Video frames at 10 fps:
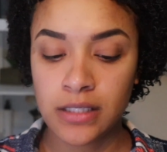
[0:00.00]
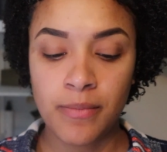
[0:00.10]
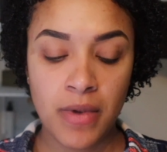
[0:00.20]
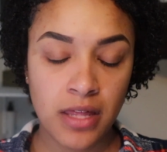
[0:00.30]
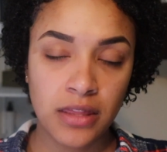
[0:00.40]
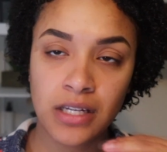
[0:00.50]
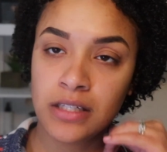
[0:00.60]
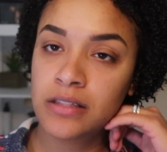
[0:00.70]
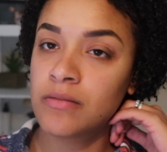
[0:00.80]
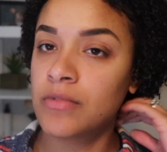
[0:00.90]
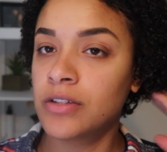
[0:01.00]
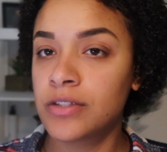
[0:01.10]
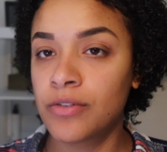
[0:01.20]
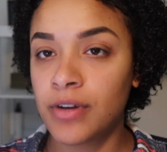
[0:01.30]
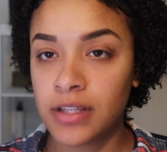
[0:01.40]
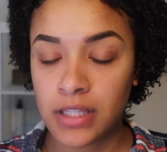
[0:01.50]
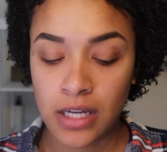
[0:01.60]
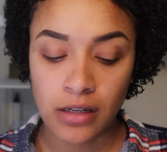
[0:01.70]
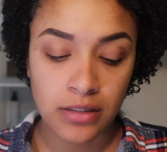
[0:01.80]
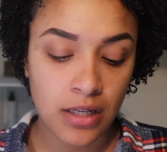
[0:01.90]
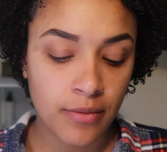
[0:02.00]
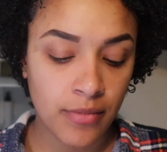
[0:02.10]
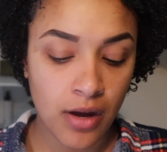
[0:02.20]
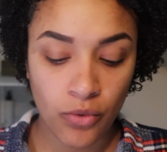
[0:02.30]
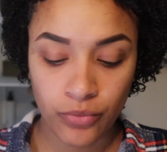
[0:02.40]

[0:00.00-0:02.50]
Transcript: some bad things, some not so great things, some